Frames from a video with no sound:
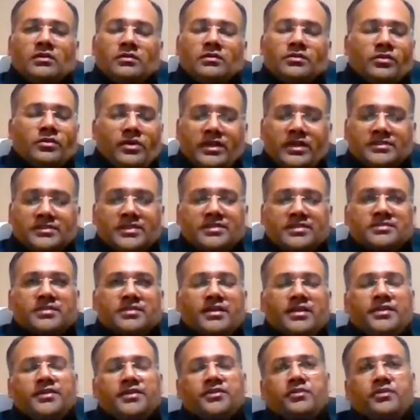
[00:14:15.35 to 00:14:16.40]
No, as I
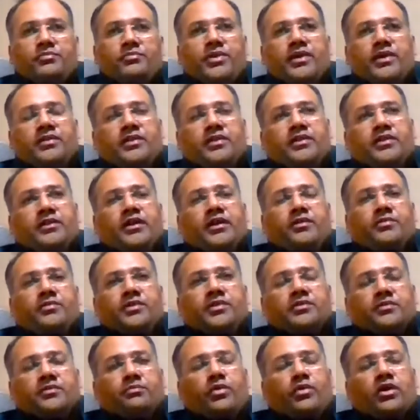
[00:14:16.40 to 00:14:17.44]
said in the beginning,
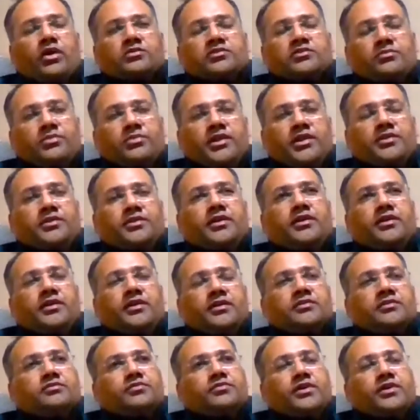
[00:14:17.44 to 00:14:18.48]
the possibility
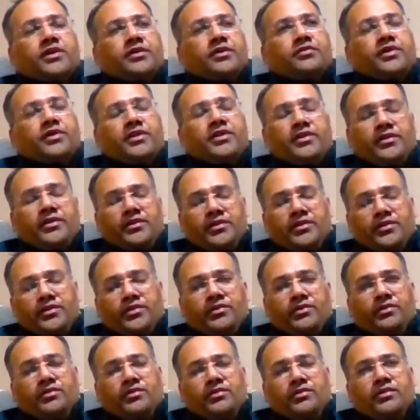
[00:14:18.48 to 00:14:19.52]
is very, very,
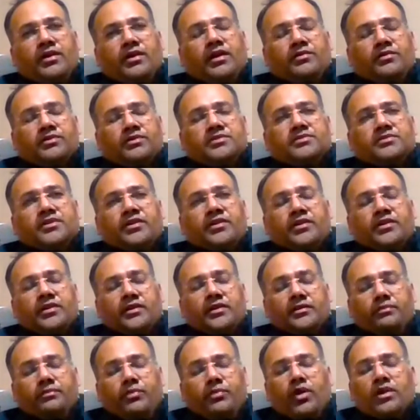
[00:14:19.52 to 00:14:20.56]
I would
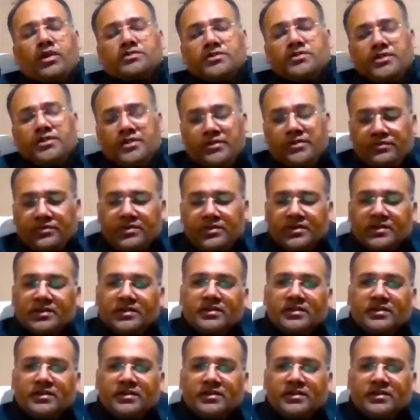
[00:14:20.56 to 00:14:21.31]
say positive.